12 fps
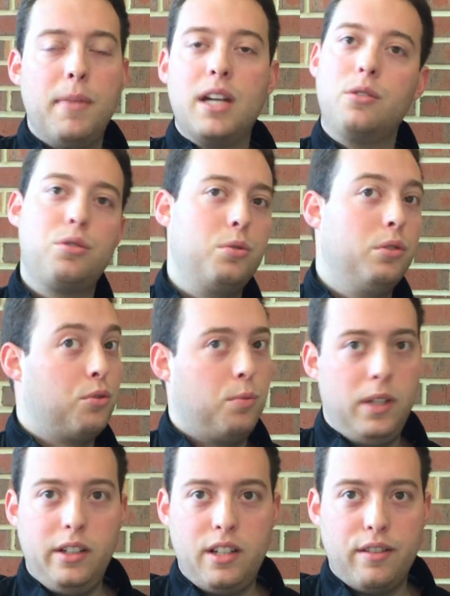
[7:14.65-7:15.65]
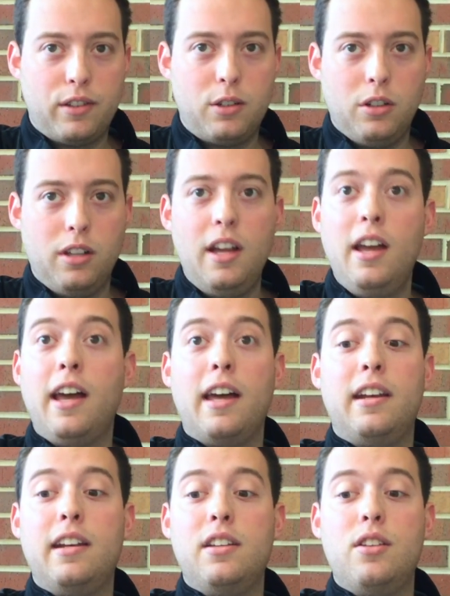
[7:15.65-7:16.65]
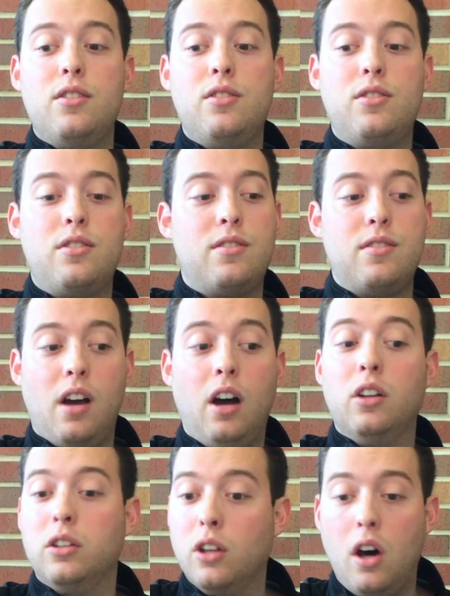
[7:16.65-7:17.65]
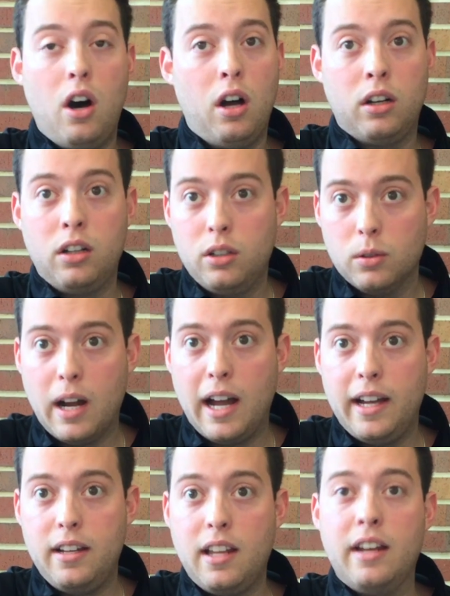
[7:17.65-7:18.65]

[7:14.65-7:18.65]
Medical school is really difficult, and it is a long grind,